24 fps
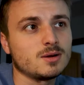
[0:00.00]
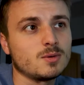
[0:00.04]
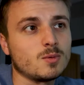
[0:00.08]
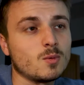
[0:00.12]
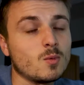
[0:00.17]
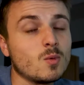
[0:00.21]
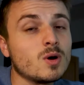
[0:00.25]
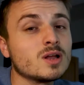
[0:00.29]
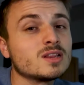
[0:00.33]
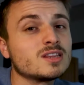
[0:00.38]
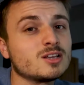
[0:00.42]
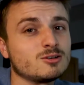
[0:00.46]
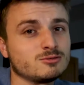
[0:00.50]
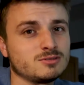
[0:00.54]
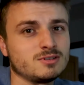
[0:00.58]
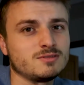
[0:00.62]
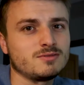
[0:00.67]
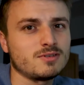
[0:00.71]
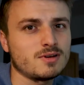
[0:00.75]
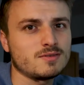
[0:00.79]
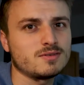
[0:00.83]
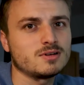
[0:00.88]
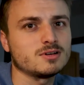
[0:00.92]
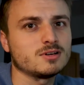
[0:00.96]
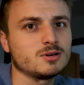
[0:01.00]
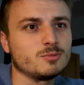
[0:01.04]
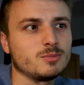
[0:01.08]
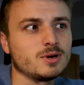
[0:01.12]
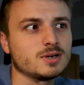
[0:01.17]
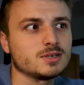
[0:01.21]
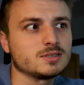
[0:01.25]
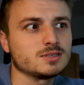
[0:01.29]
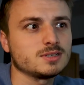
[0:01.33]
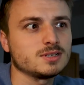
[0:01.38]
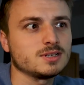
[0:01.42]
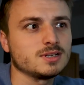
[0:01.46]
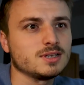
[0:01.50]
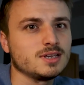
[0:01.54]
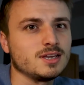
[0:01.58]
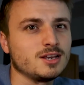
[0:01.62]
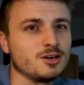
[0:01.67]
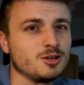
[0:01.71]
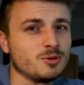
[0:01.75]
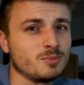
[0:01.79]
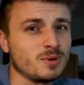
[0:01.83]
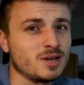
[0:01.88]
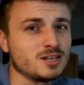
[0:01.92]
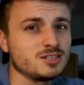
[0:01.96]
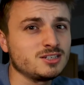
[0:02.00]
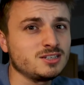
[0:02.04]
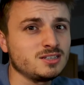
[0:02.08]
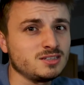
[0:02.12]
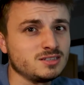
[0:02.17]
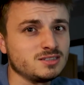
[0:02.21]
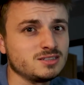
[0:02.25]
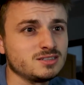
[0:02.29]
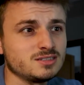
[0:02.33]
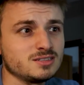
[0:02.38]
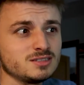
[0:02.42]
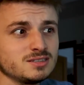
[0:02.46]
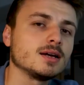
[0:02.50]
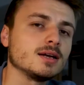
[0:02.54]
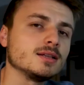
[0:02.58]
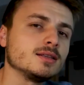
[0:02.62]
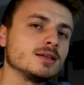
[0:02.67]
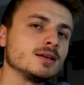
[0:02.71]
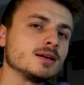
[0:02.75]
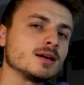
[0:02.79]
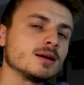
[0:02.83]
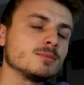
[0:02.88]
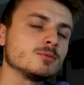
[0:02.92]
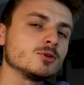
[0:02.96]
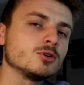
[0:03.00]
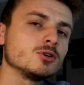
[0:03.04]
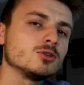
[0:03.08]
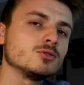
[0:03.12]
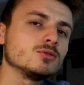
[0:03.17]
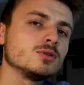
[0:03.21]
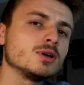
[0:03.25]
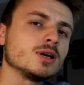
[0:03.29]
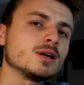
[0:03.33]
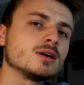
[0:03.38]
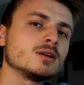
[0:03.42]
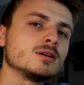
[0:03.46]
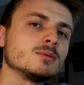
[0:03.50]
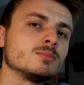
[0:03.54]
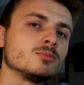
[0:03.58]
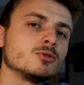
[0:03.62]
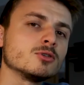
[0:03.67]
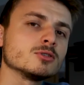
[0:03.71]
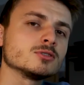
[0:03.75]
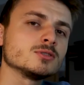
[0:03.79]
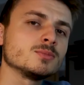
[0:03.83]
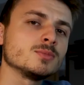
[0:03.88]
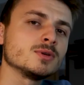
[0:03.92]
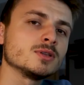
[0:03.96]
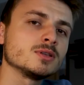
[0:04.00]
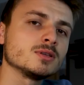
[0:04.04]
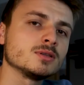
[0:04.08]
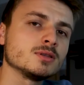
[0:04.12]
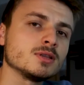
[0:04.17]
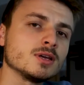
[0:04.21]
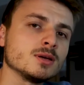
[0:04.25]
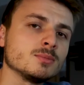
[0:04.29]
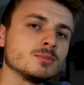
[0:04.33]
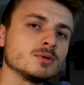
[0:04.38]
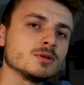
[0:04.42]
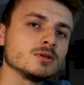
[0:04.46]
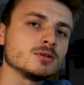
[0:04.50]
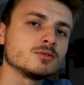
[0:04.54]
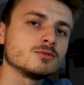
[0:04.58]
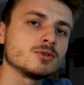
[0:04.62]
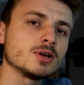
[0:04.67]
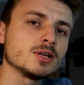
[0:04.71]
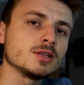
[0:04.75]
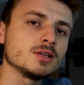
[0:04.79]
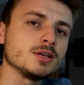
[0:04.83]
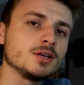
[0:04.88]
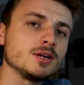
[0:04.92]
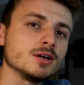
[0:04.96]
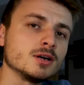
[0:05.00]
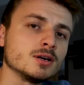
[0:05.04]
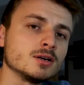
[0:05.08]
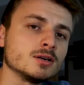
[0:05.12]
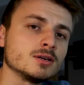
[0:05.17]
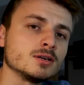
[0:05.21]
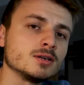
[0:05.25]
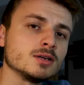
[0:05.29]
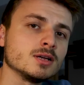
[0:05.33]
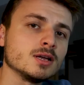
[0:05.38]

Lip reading: 1,500 bucks. Can you imagine? I think I'm gonna do like an approximate table right here